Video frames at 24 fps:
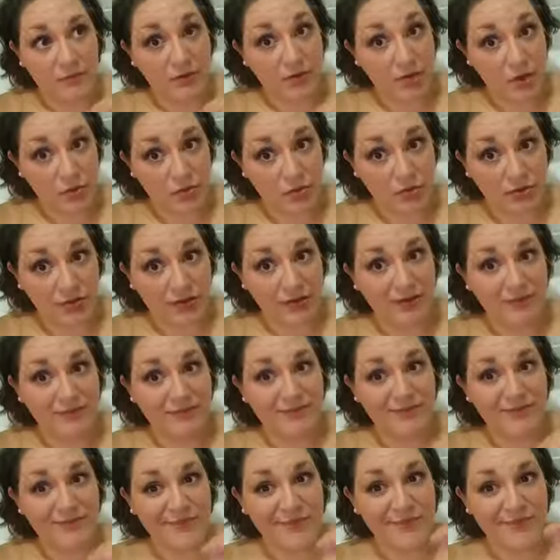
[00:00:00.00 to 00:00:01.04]
locally
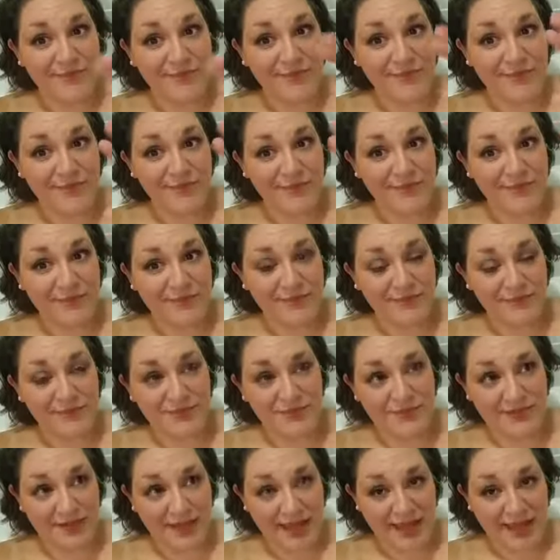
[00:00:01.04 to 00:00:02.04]
to